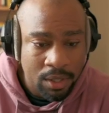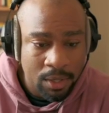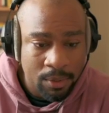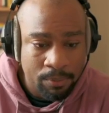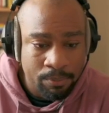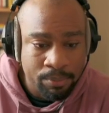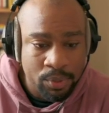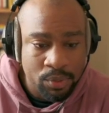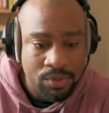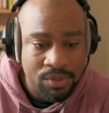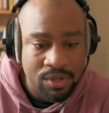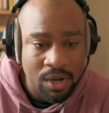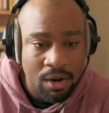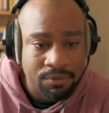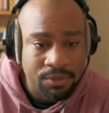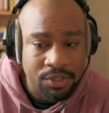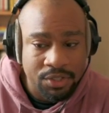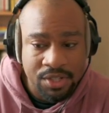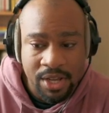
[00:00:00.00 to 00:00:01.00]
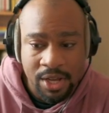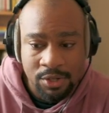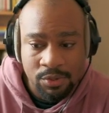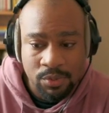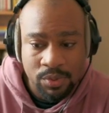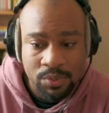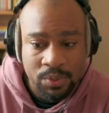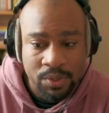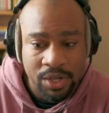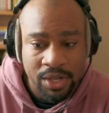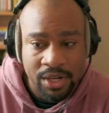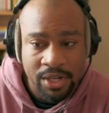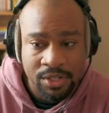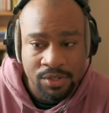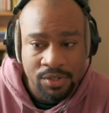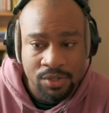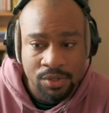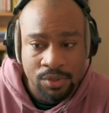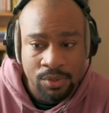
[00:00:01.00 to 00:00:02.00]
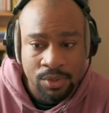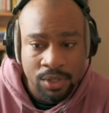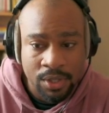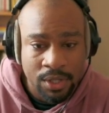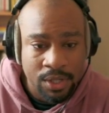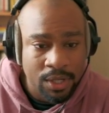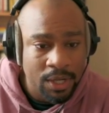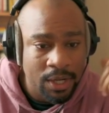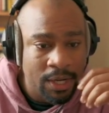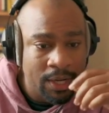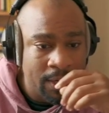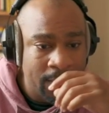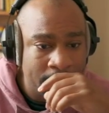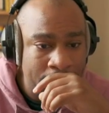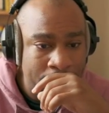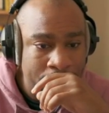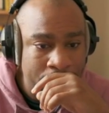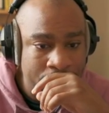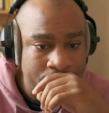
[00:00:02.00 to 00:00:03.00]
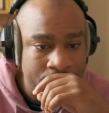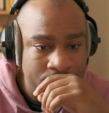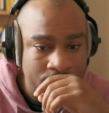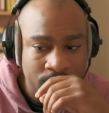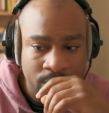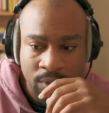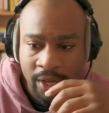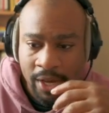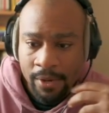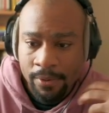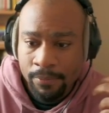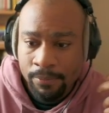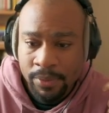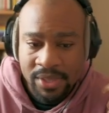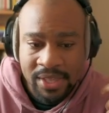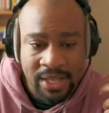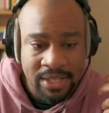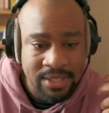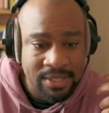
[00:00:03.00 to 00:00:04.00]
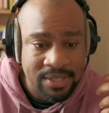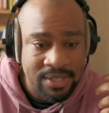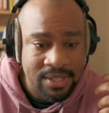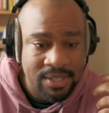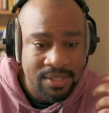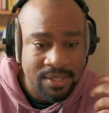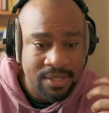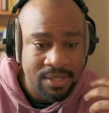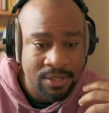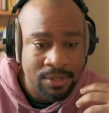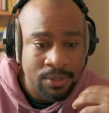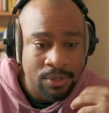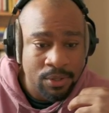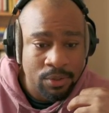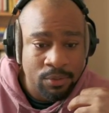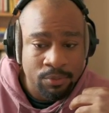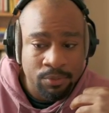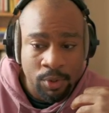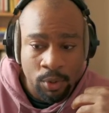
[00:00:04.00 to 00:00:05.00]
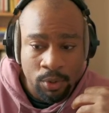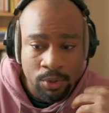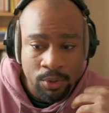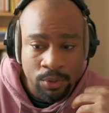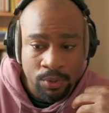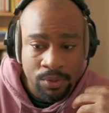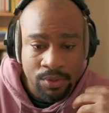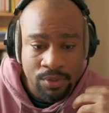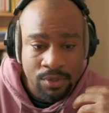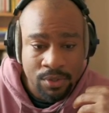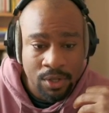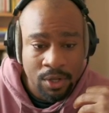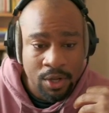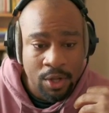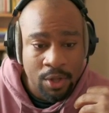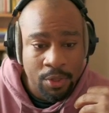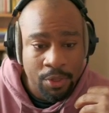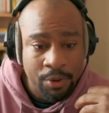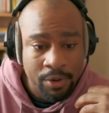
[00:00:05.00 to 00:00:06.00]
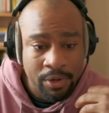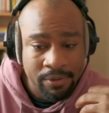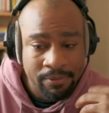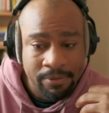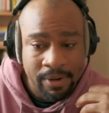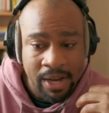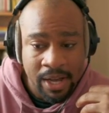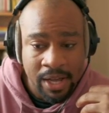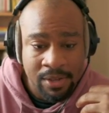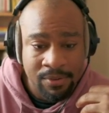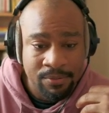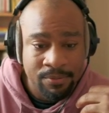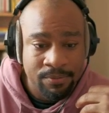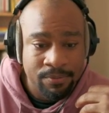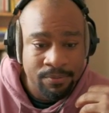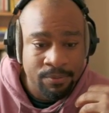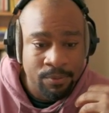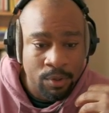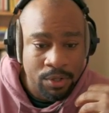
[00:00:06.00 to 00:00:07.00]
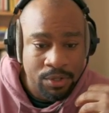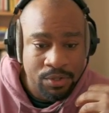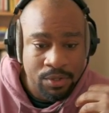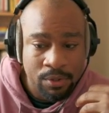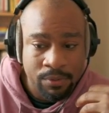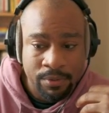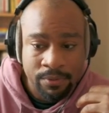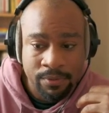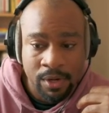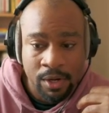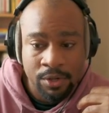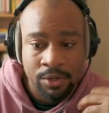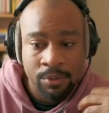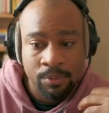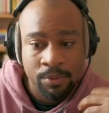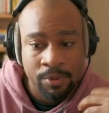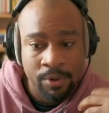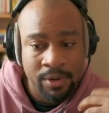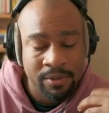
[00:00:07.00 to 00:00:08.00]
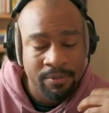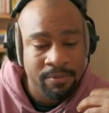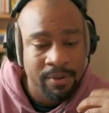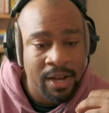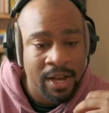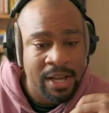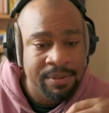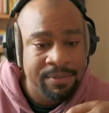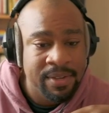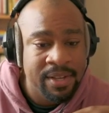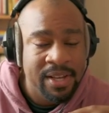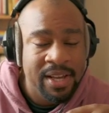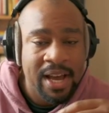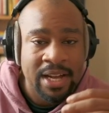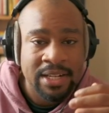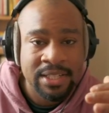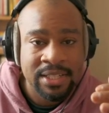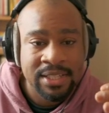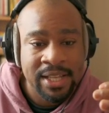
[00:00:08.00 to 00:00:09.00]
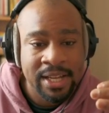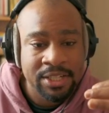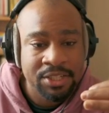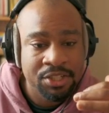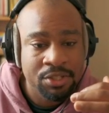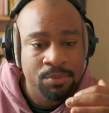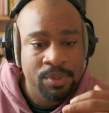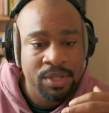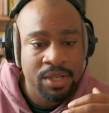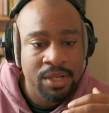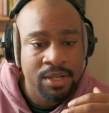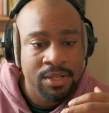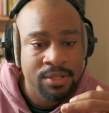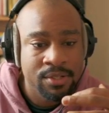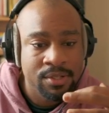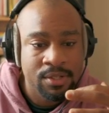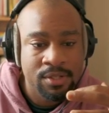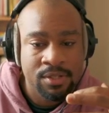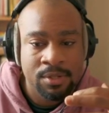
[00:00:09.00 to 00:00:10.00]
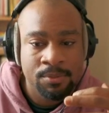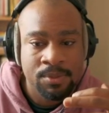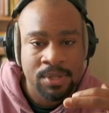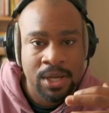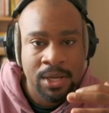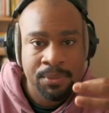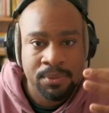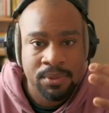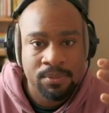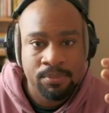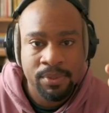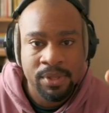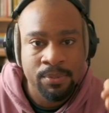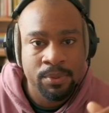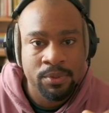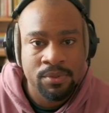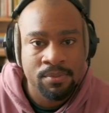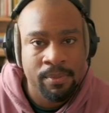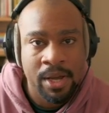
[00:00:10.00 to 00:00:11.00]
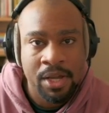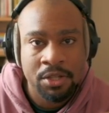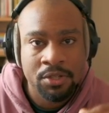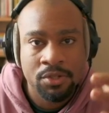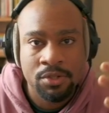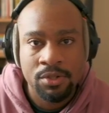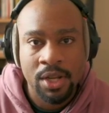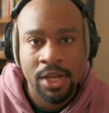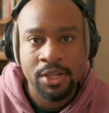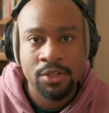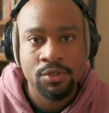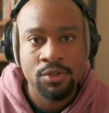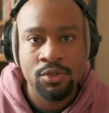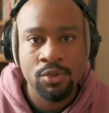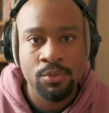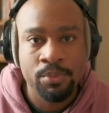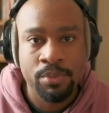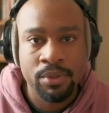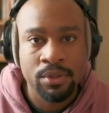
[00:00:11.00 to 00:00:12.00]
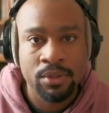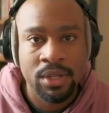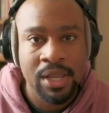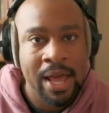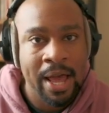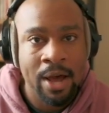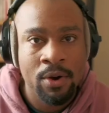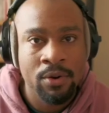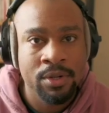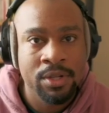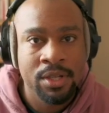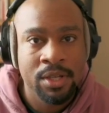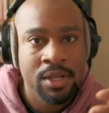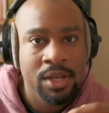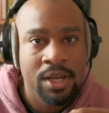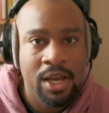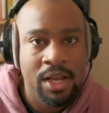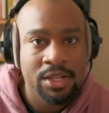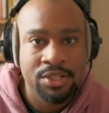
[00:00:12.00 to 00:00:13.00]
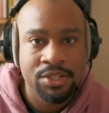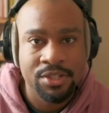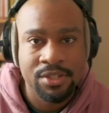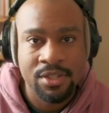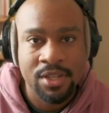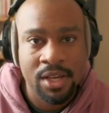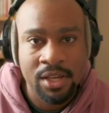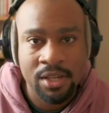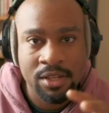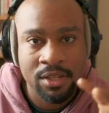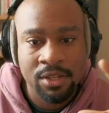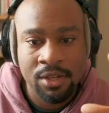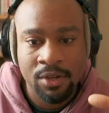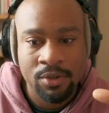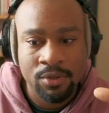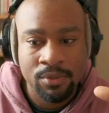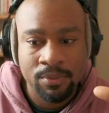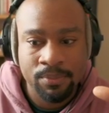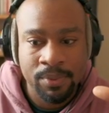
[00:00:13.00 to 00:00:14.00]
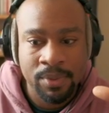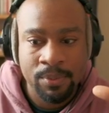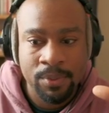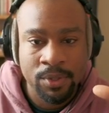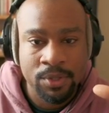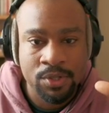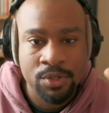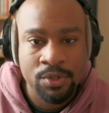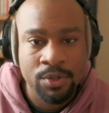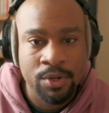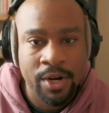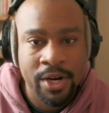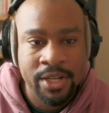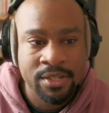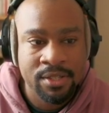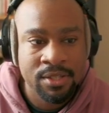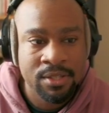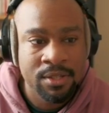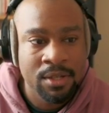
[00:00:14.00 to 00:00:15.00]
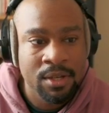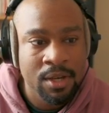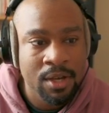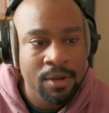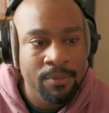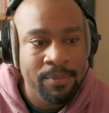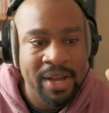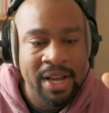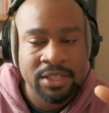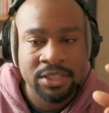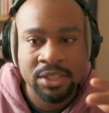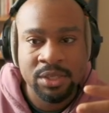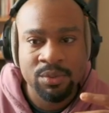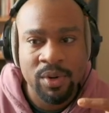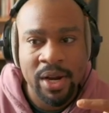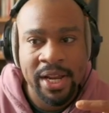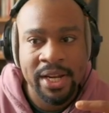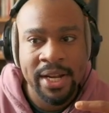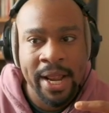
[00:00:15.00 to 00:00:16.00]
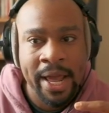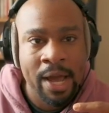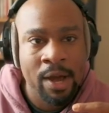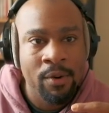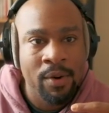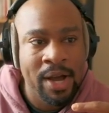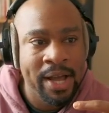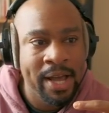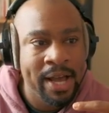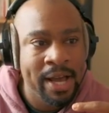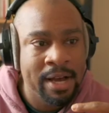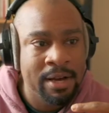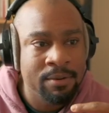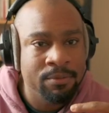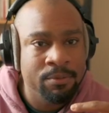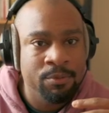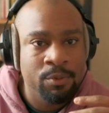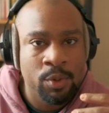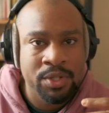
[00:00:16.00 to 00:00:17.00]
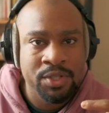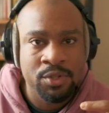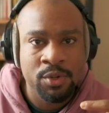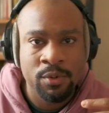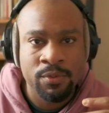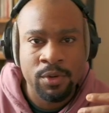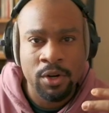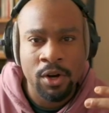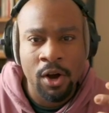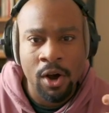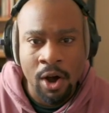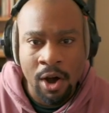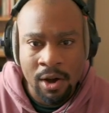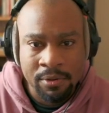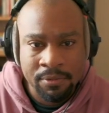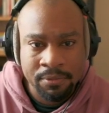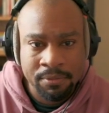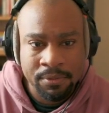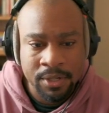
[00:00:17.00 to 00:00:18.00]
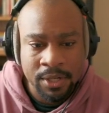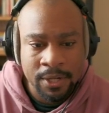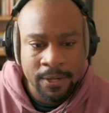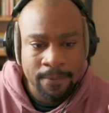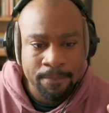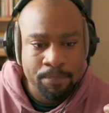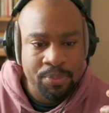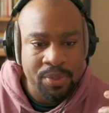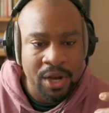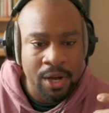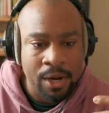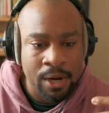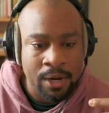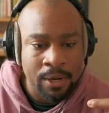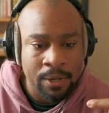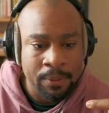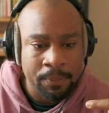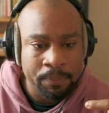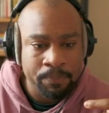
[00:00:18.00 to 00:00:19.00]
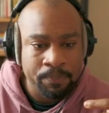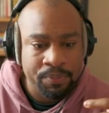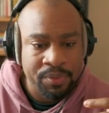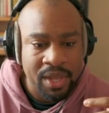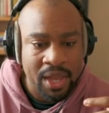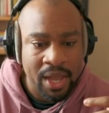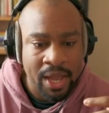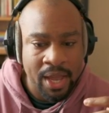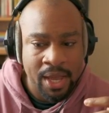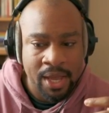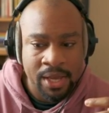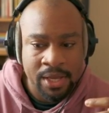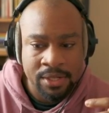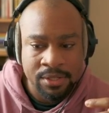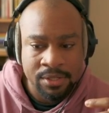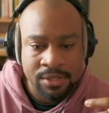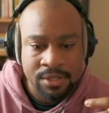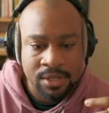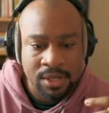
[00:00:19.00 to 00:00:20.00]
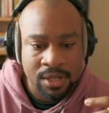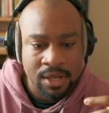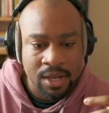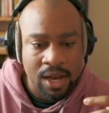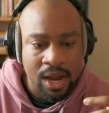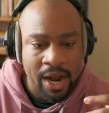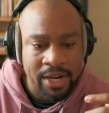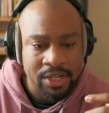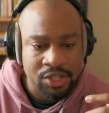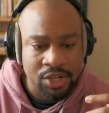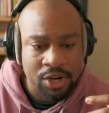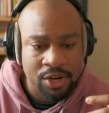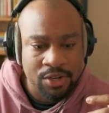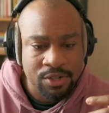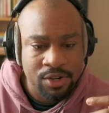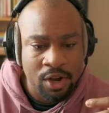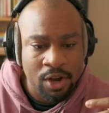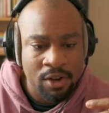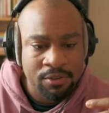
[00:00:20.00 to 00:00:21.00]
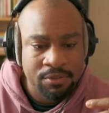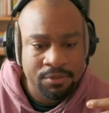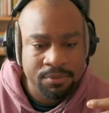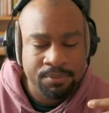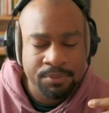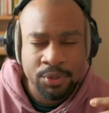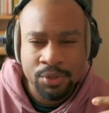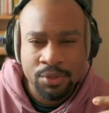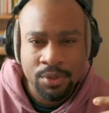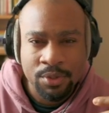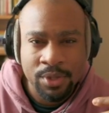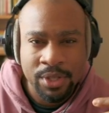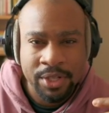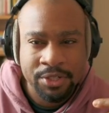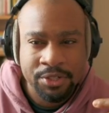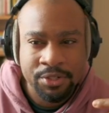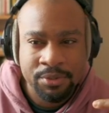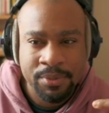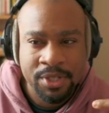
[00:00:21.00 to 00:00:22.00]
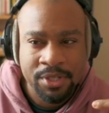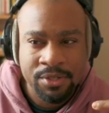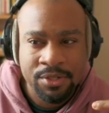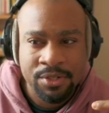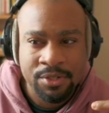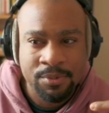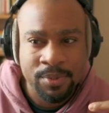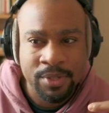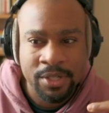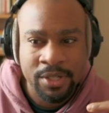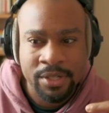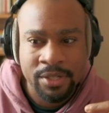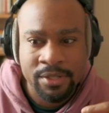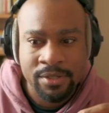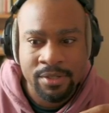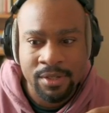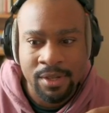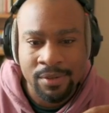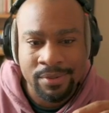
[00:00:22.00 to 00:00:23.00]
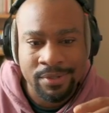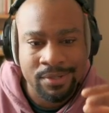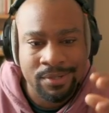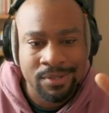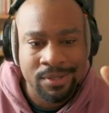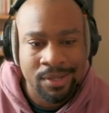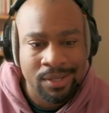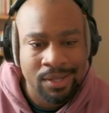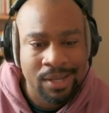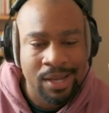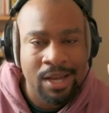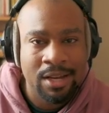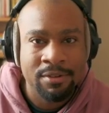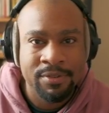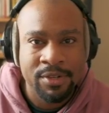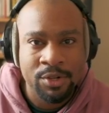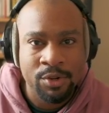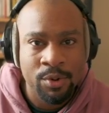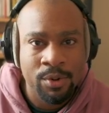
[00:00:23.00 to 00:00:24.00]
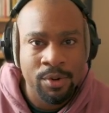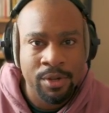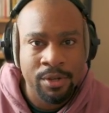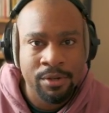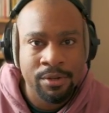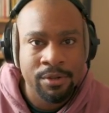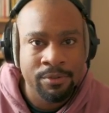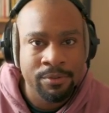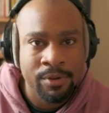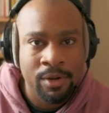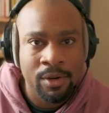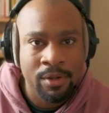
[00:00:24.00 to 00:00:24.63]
boost softer sounds, which we'll get into. So yeah, put that to 60. Vocals 35, voiceover volume 35. I did that just because sometimes people's mics are like super loud and it's just like, yo, people are too crazy. But actually right now I have voiceover off. And I turned off musical instruments just because I was just like kind of annoyed of all